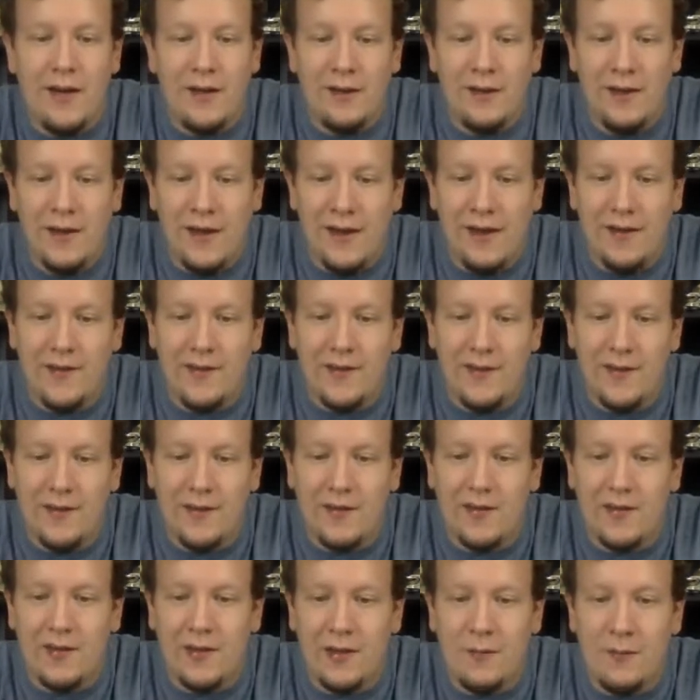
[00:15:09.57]
an
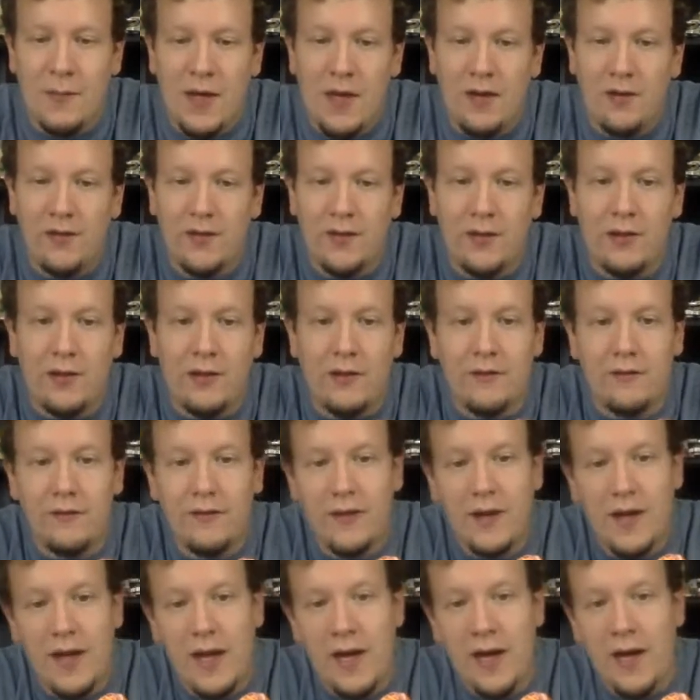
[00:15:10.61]
excess amount of
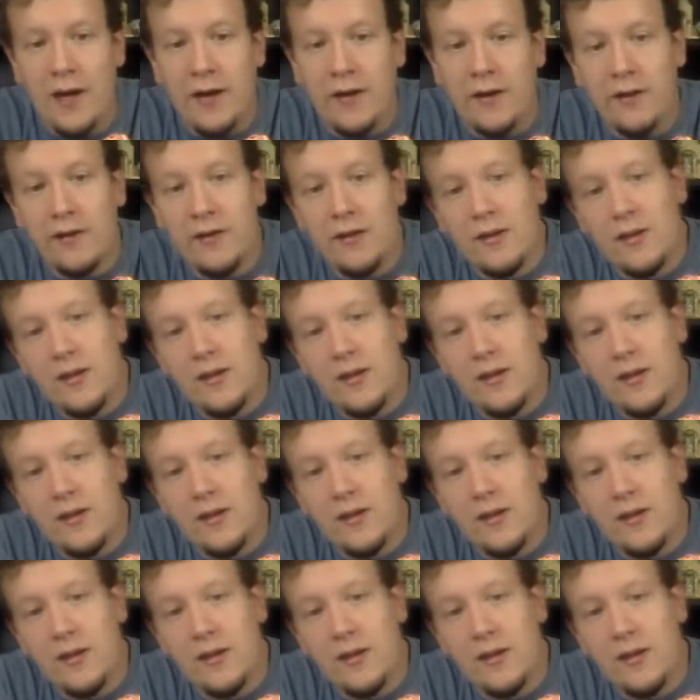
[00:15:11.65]
hair